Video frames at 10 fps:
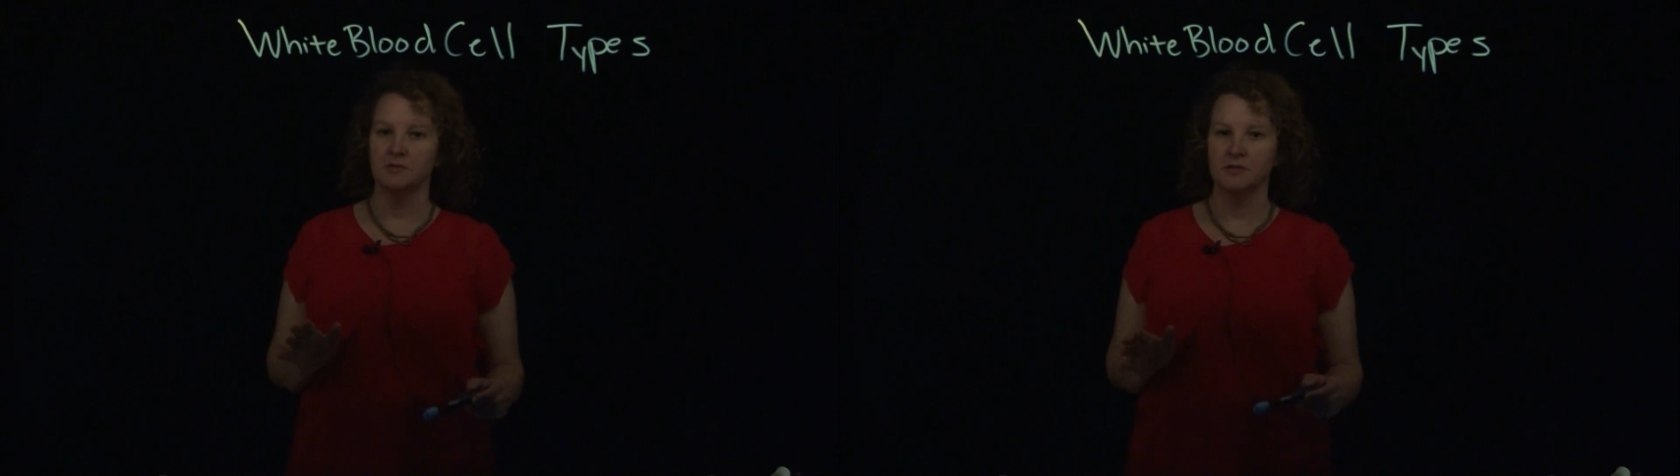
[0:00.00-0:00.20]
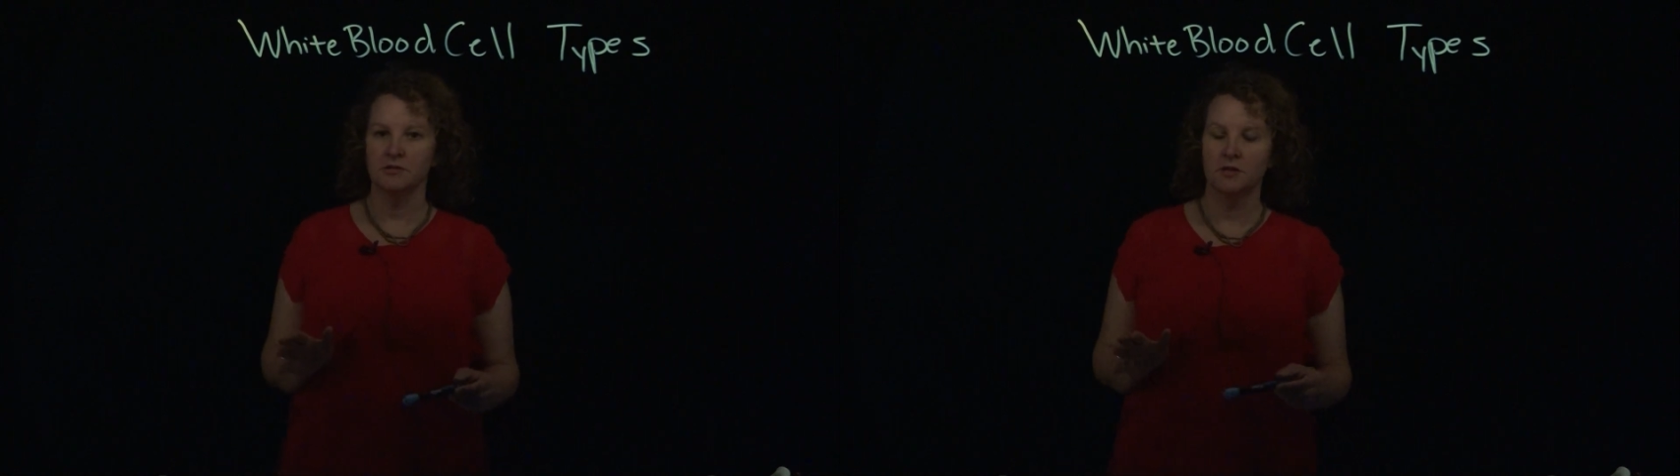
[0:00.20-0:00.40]

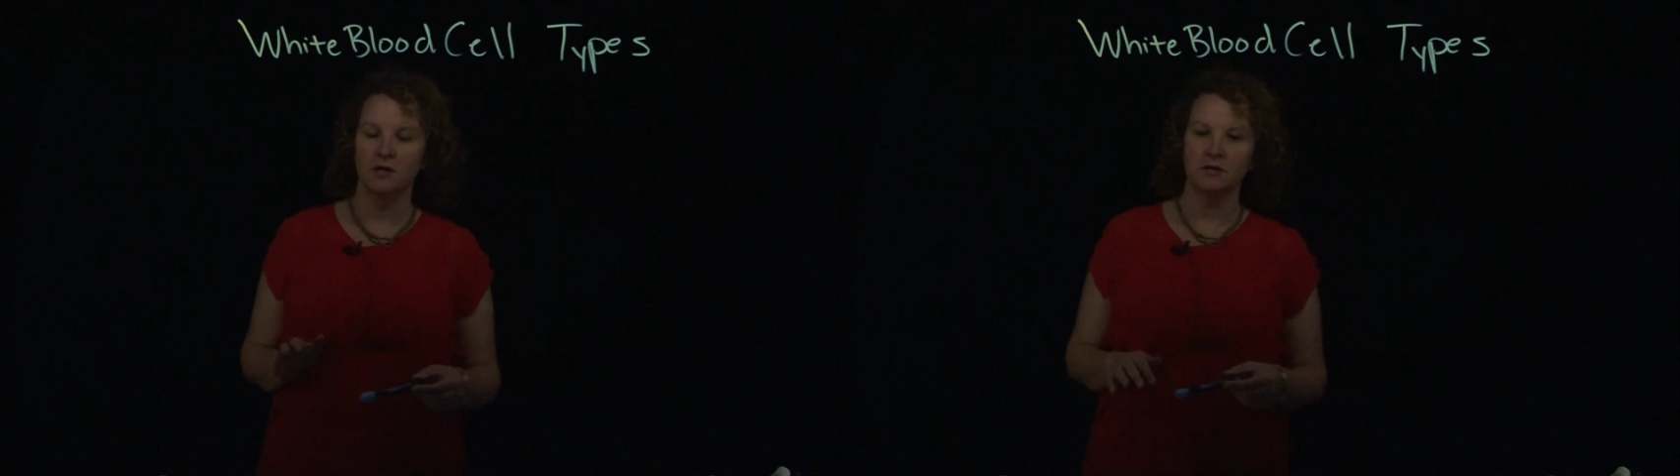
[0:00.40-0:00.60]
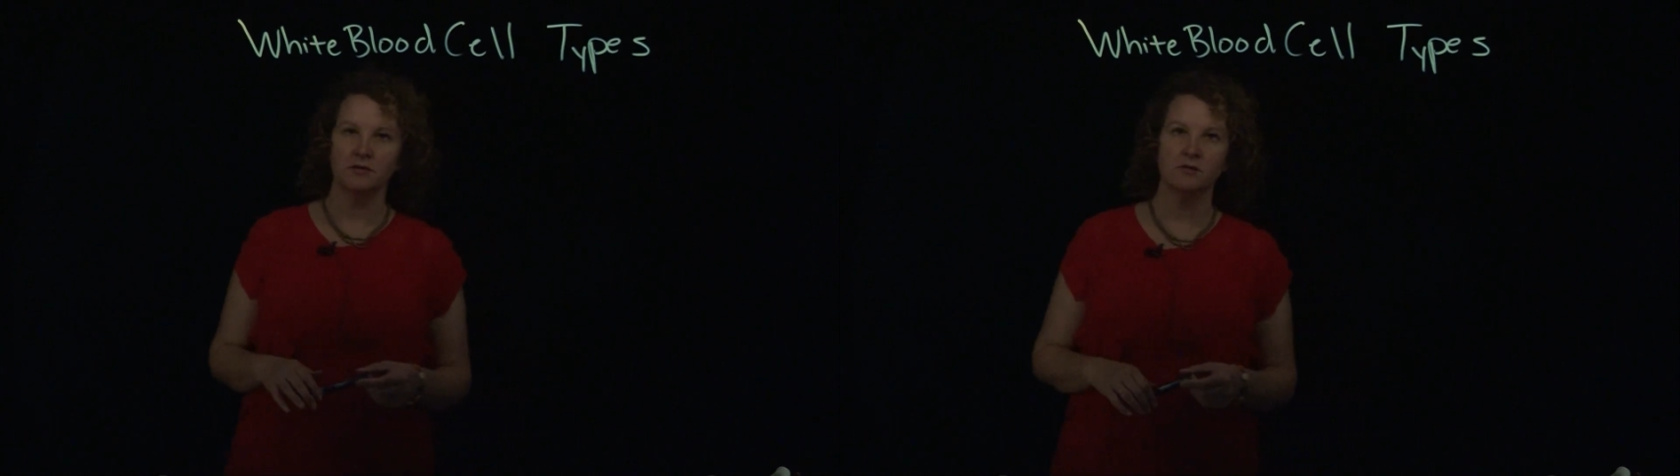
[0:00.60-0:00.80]
This is not
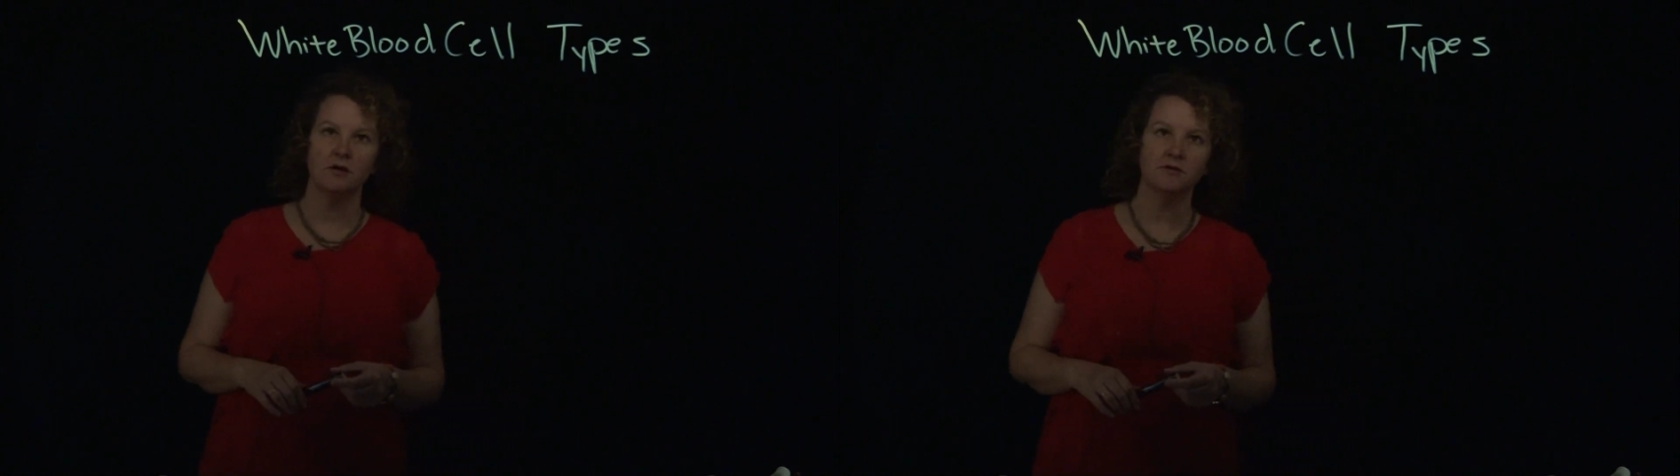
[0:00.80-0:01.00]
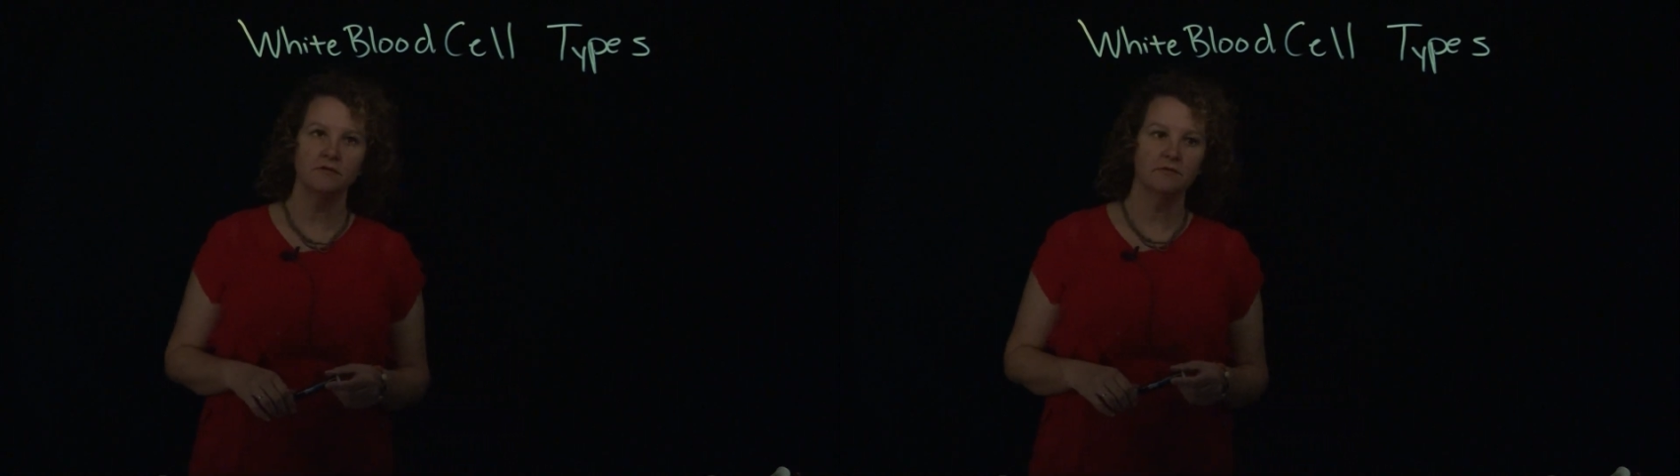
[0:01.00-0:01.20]
an
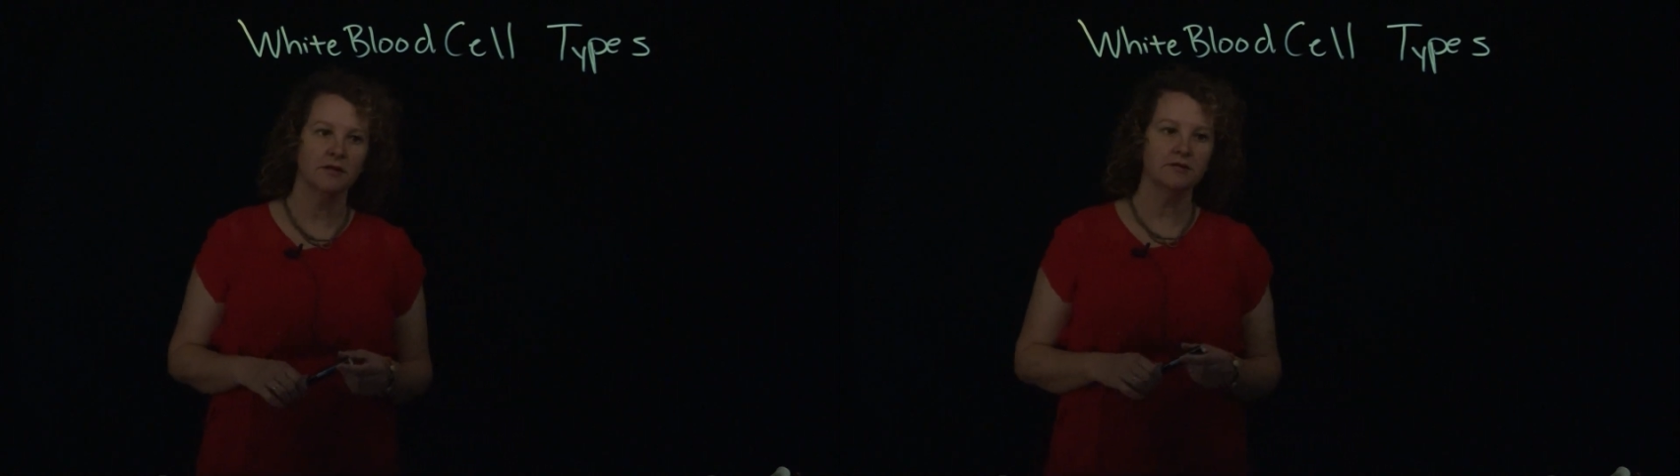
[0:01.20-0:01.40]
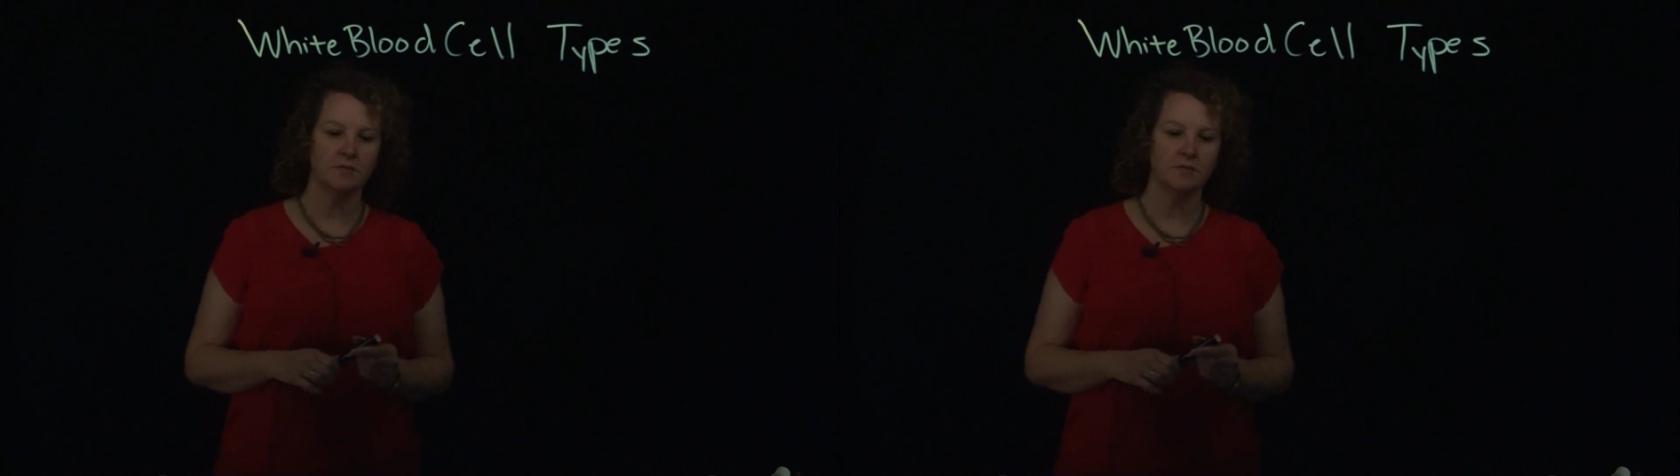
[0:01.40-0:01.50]
exhaustive list,